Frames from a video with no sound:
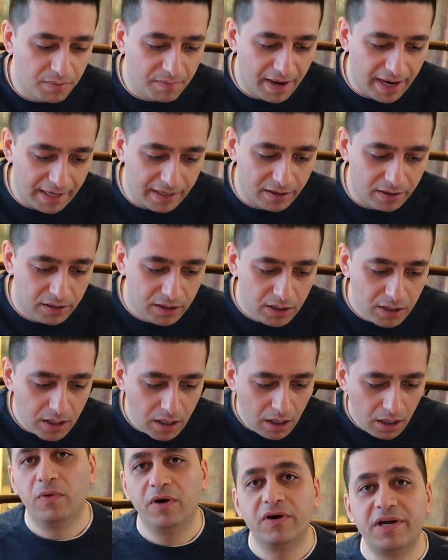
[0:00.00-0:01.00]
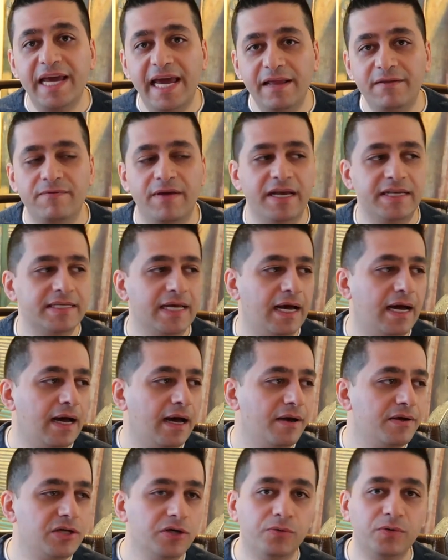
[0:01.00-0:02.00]
manner. Well, gateways,
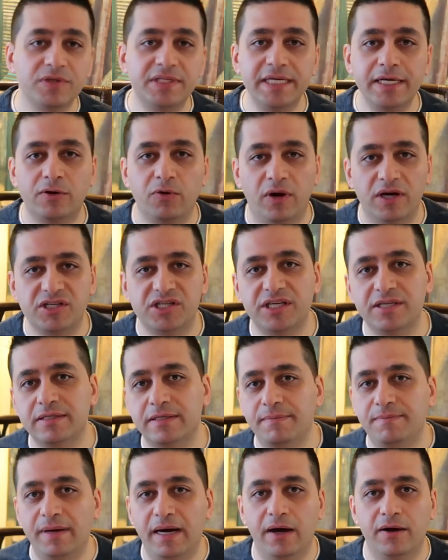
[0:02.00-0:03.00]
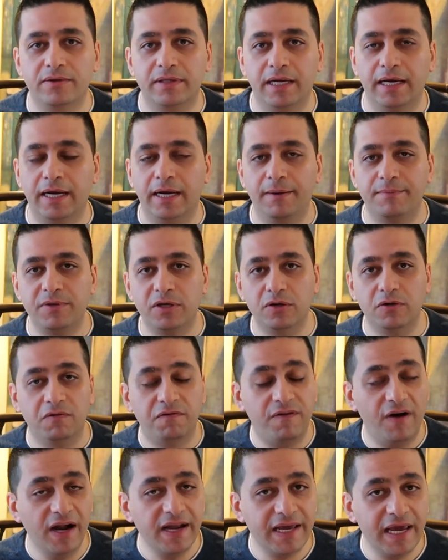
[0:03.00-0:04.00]
you will see questions about
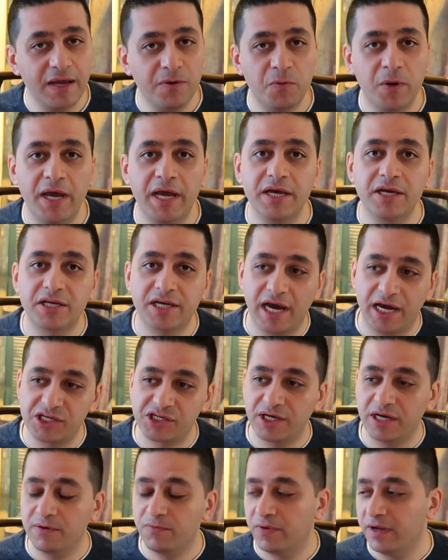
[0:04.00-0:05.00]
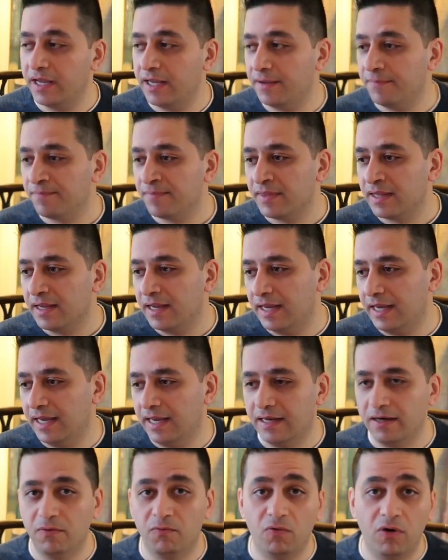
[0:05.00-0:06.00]
file gateway, cache gateway,
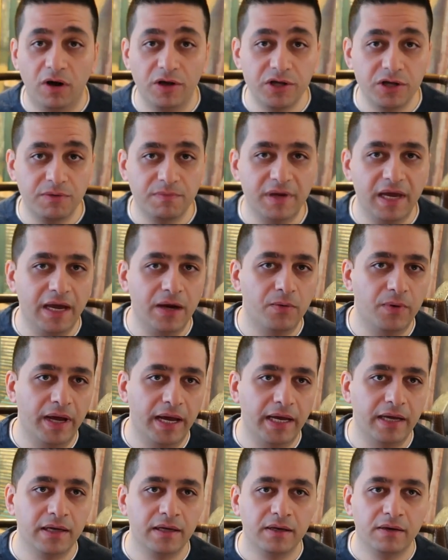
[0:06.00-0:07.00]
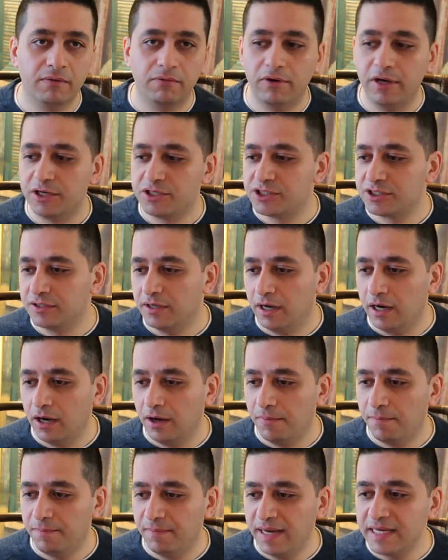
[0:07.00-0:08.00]
and volume gateway, which
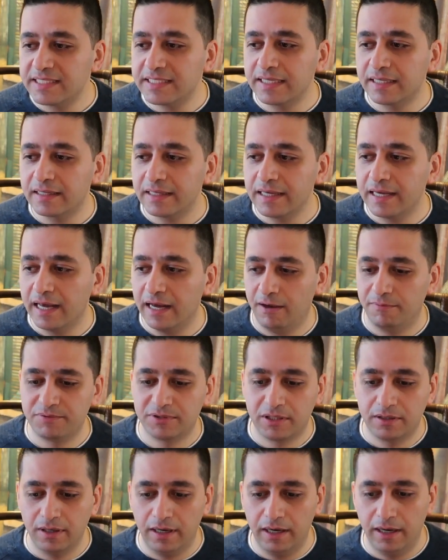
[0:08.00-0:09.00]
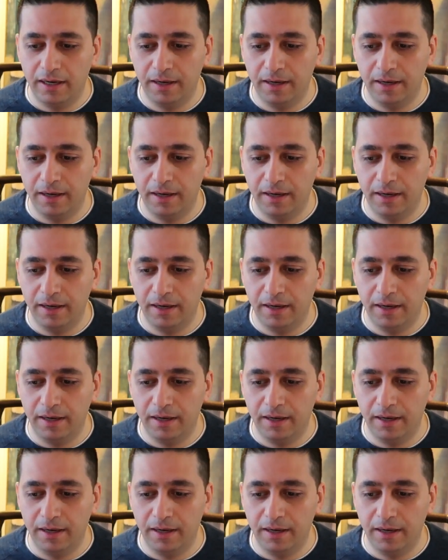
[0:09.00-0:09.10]
basically helps